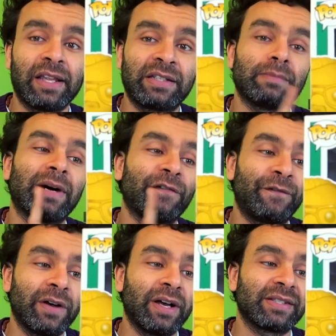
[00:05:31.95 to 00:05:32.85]

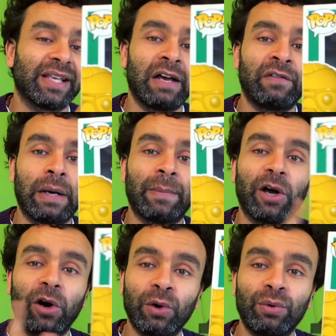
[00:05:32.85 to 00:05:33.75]
and
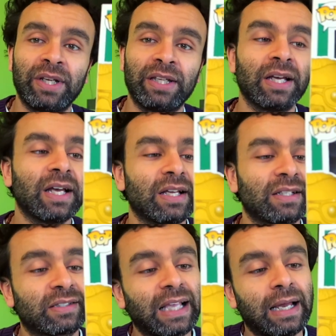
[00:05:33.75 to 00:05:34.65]
my only
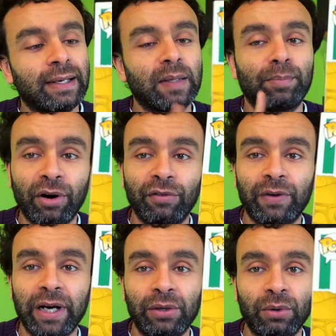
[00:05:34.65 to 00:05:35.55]
Stanley
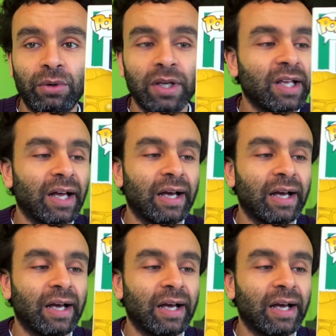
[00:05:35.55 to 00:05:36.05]
pop vinyl.